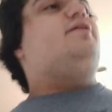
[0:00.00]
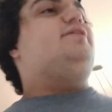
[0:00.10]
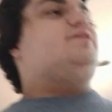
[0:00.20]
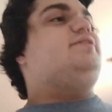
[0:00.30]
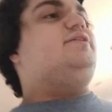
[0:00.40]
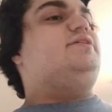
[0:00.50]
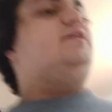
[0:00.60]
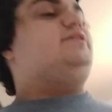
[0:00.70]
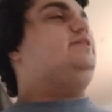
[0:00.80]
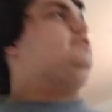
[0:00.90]
he
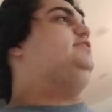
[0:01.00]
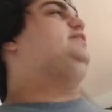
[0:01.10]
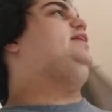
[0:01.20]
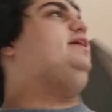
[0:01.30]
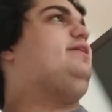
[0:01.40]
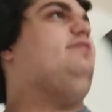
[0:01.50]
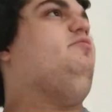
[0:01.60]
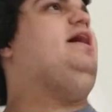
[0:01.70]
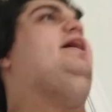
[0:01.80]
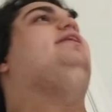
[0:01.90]
says, she said, they can
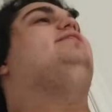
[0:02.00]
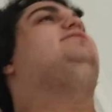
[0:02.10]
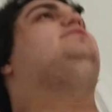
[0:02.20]
wait.